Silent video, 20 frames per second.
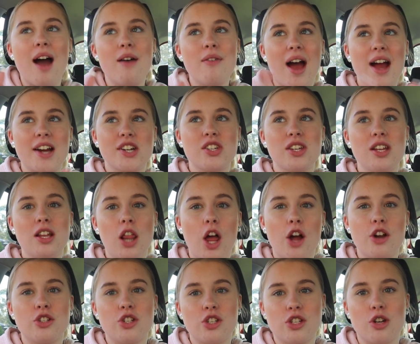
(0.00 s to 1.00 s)
I've actually
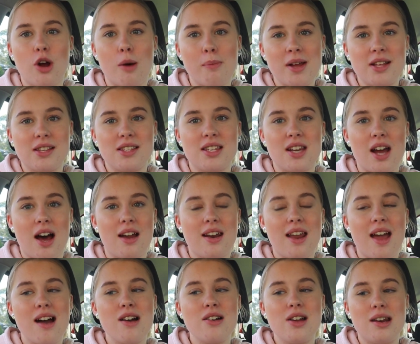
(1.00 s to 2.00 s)
learned to stop and start
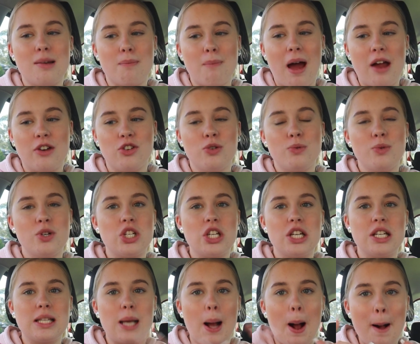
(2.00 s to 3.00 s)
now in a manual,
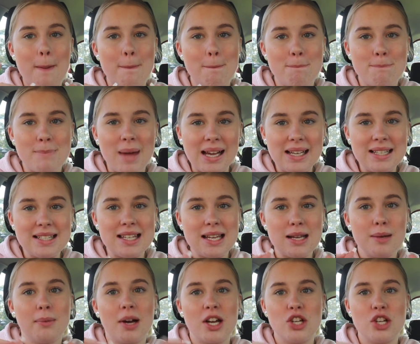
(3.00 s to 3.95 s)
which is amazing.